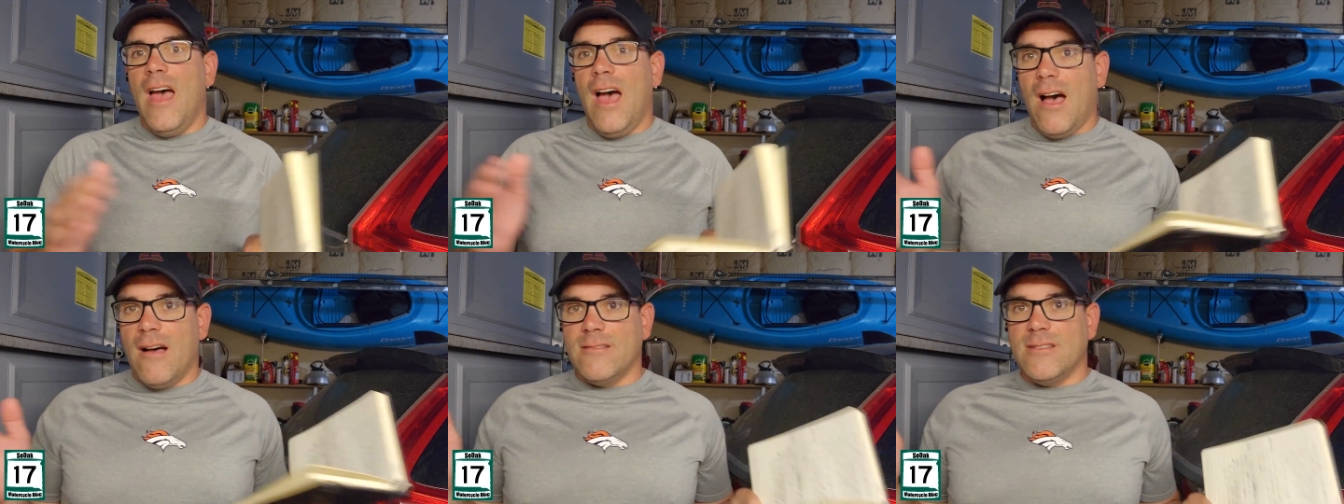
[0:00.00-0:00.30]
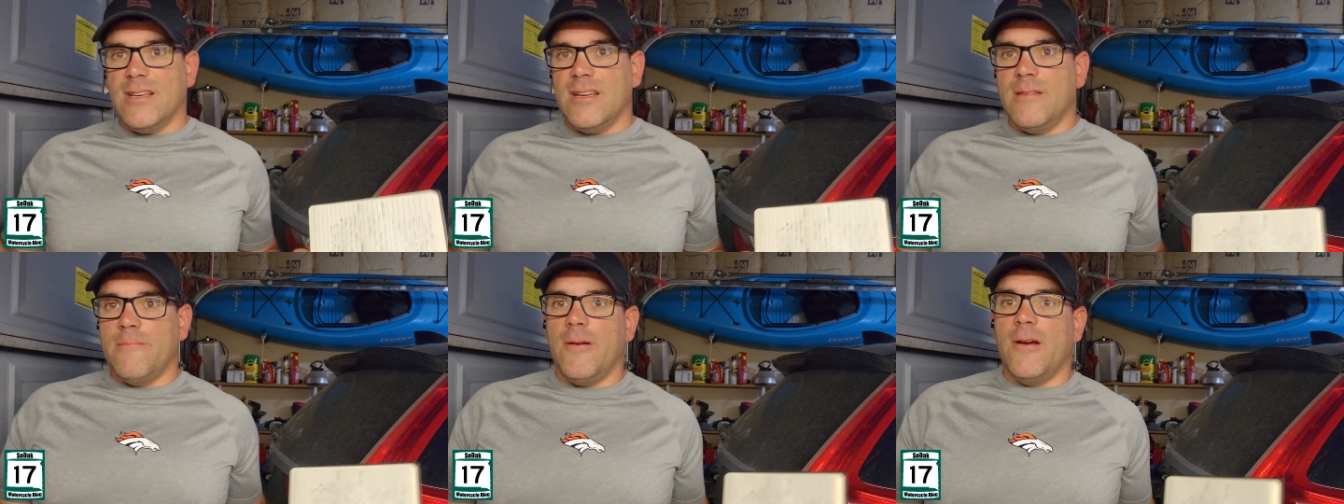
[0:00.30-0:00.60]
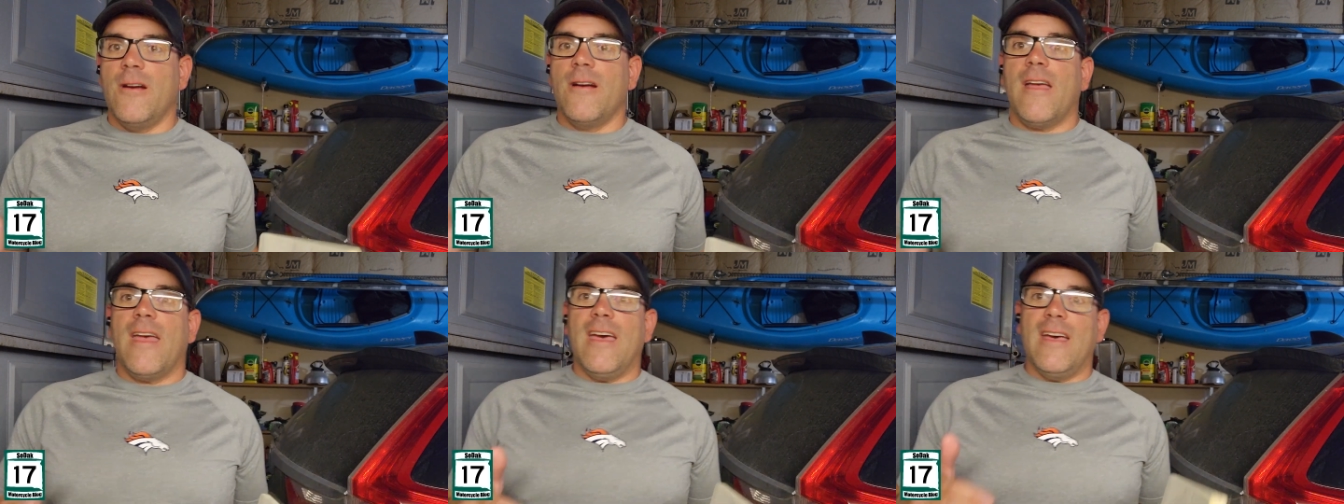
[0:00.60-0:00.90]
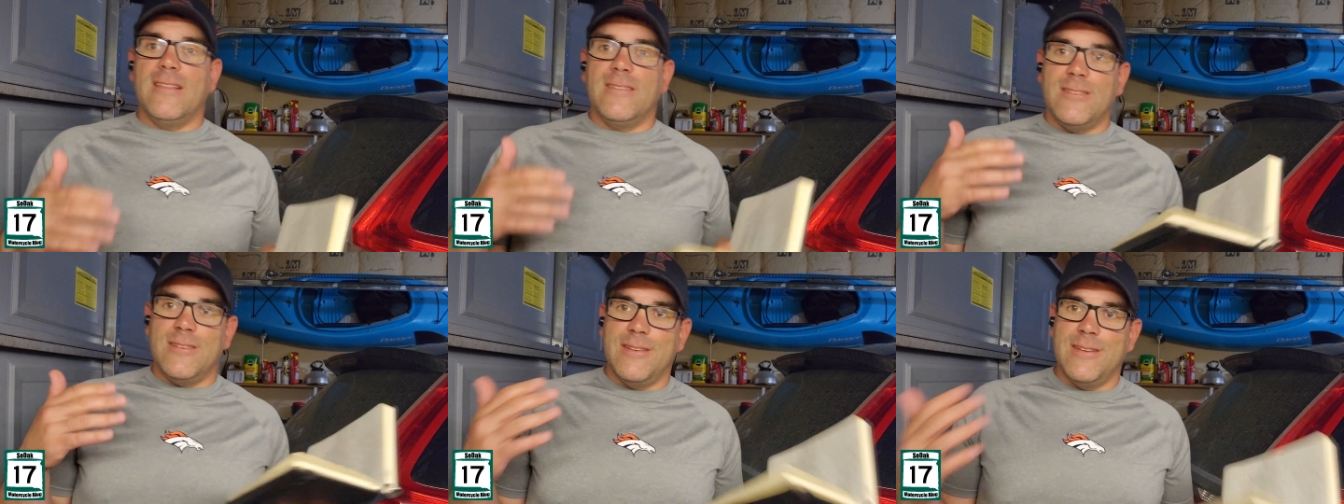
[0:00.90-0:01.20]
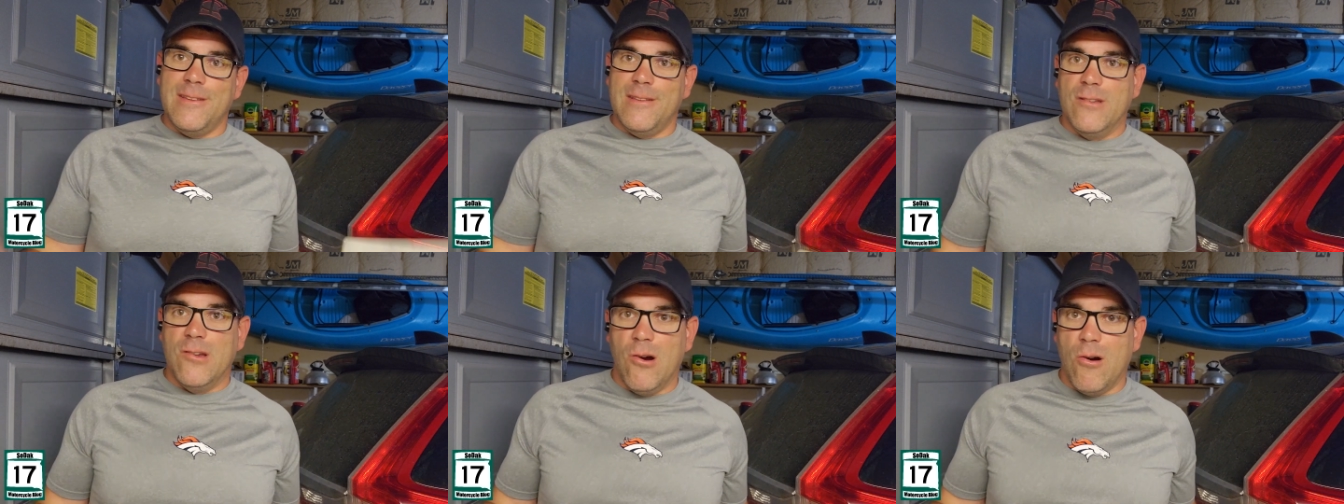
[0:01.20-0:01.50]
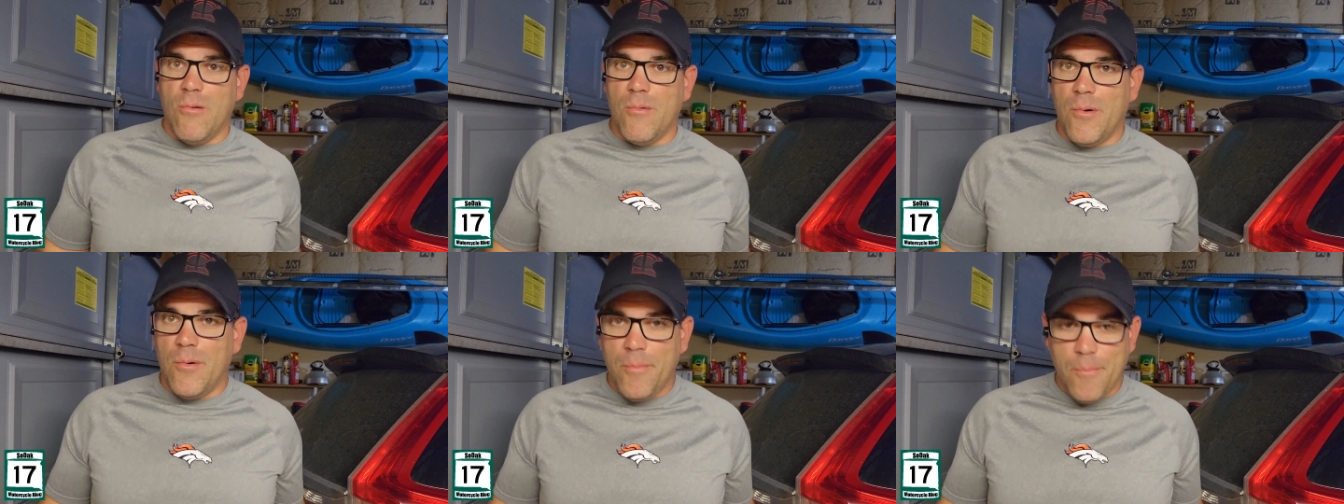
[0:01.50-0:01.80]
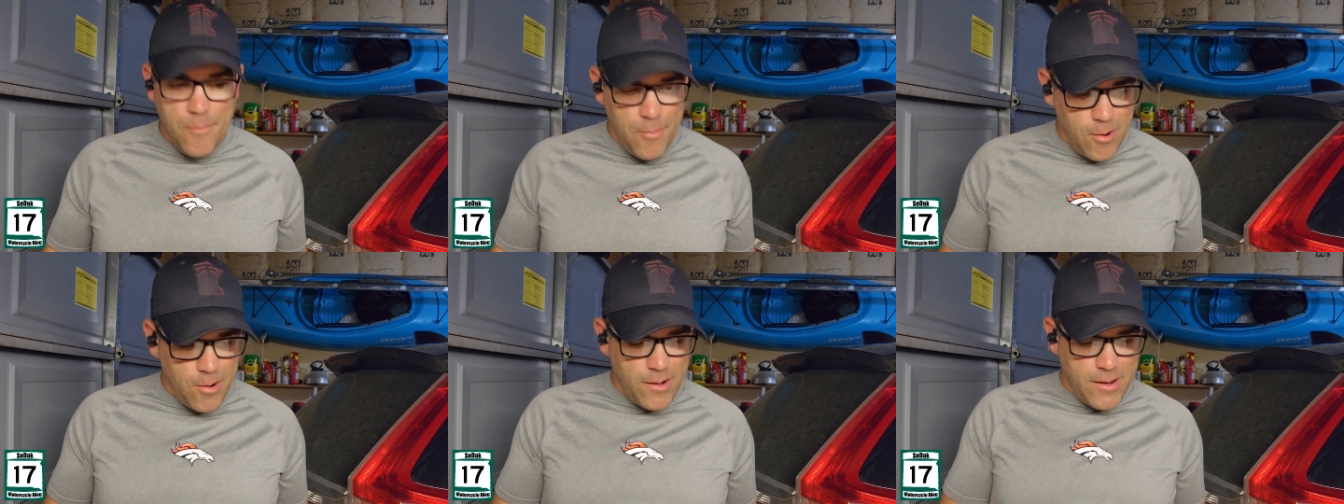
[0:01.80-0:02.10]
Outside the barricades, normal
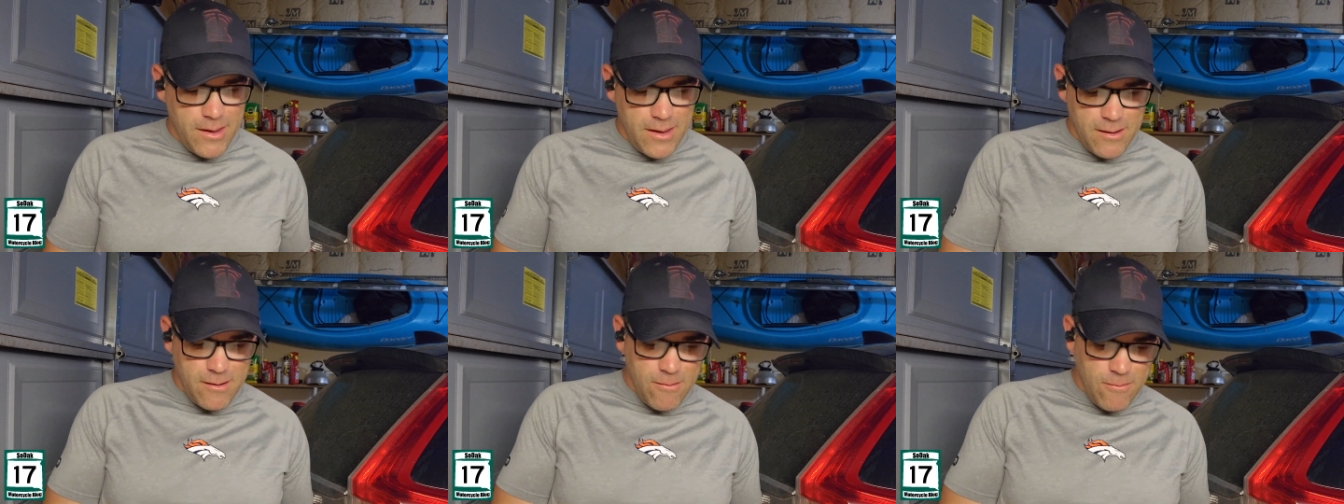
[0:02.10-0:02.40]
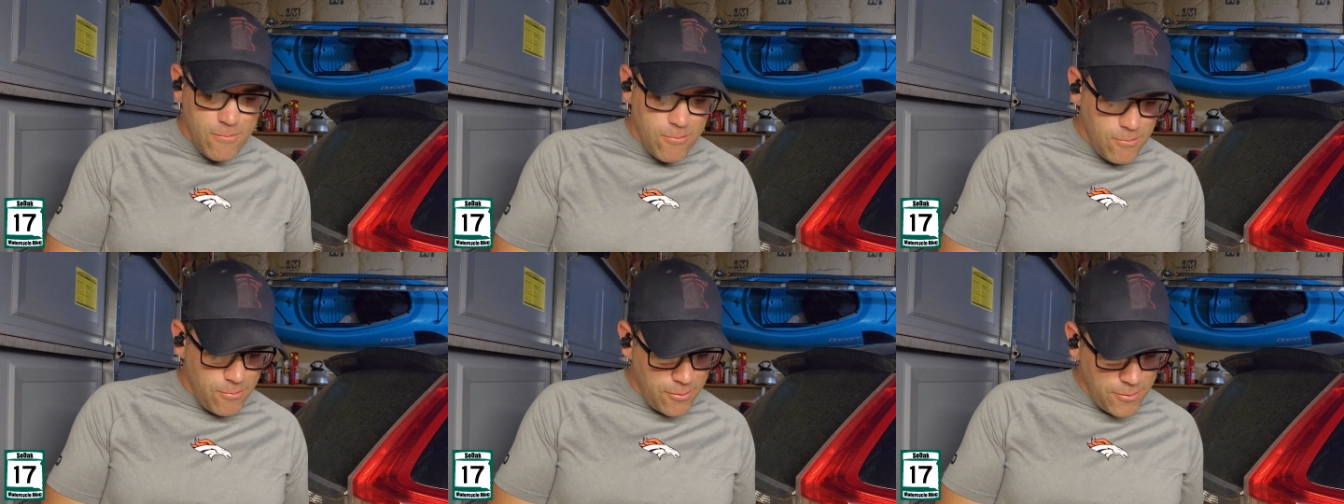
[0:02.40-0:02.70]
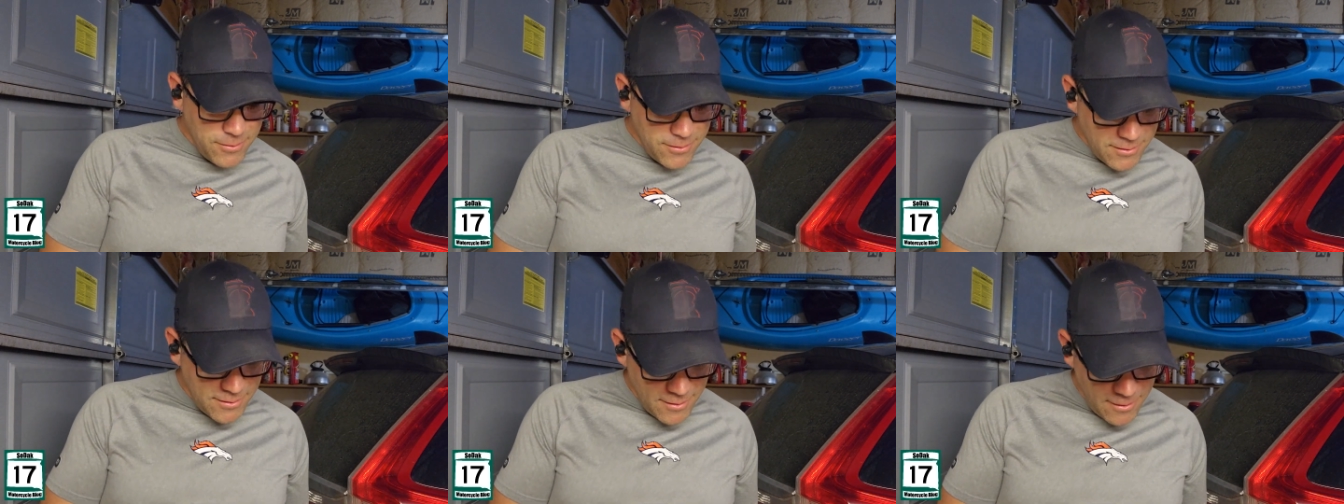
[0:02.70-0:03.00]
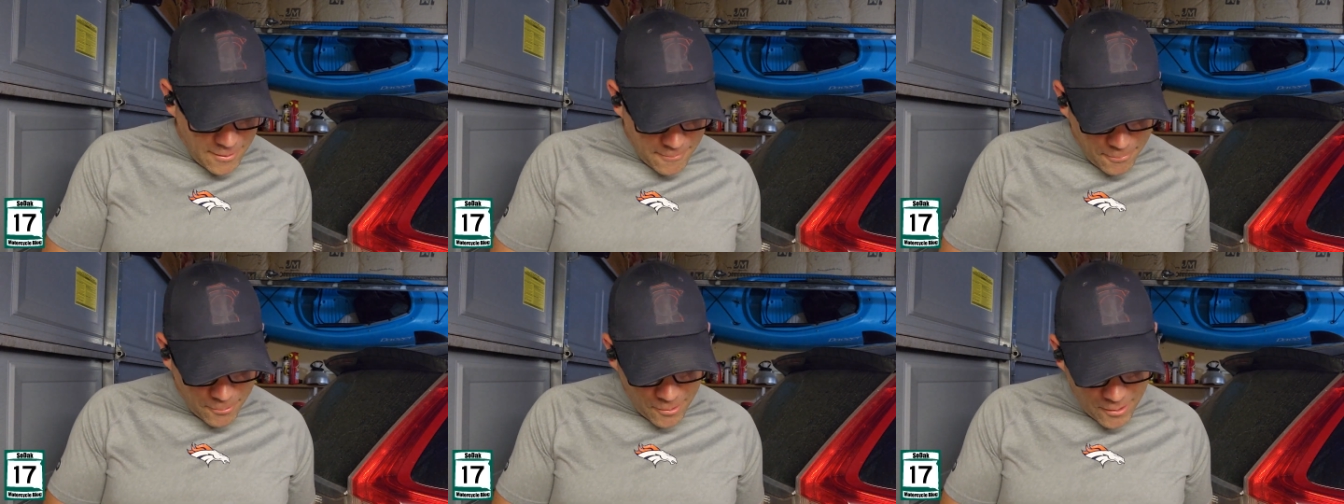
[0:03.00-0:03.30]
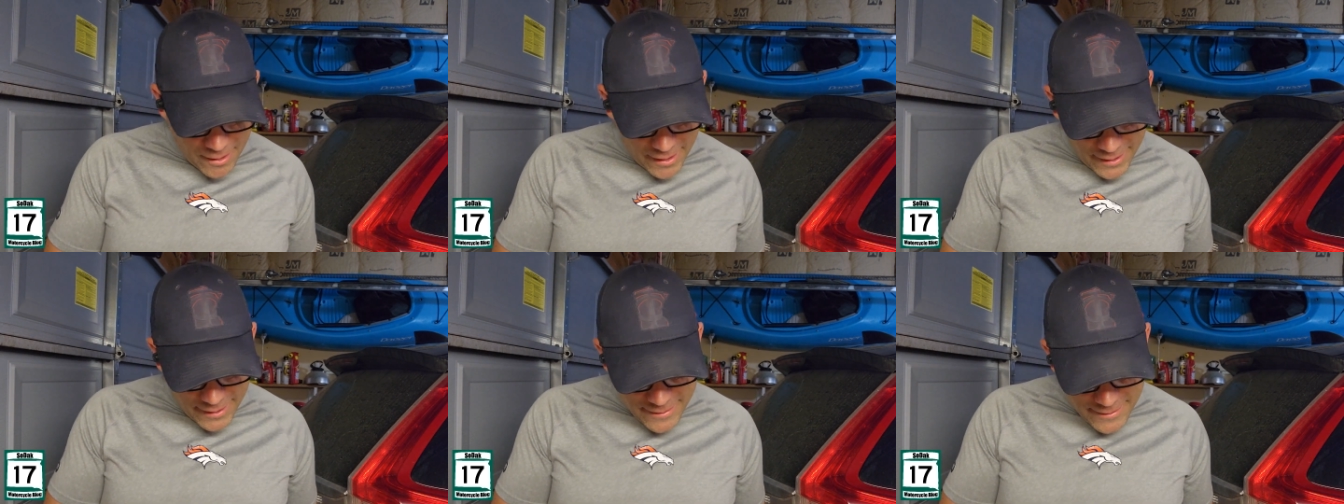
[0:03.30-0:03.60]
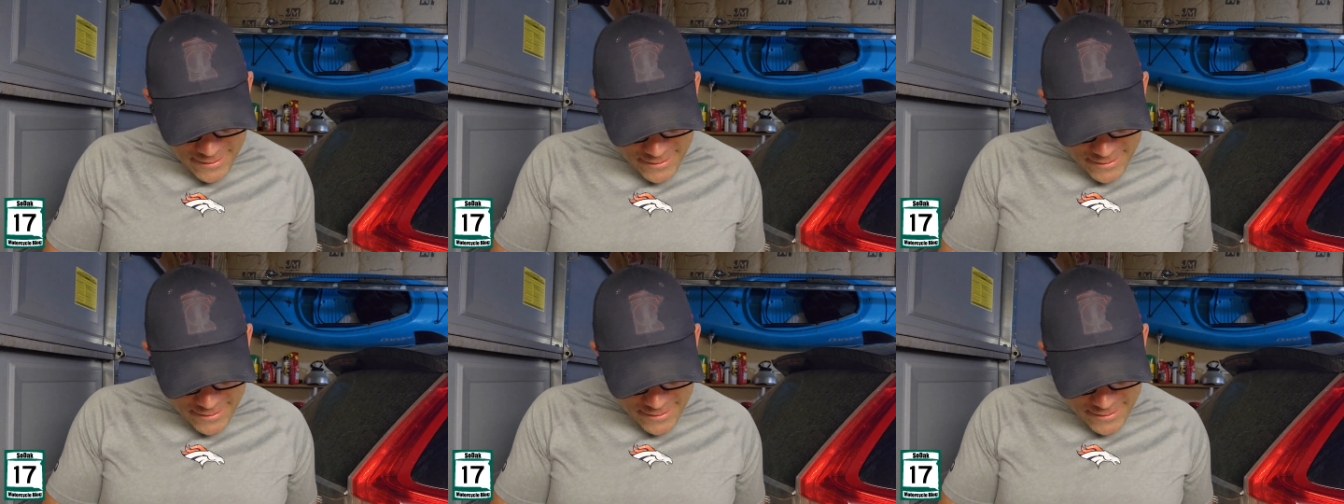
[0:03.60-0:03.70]
parking rules apply.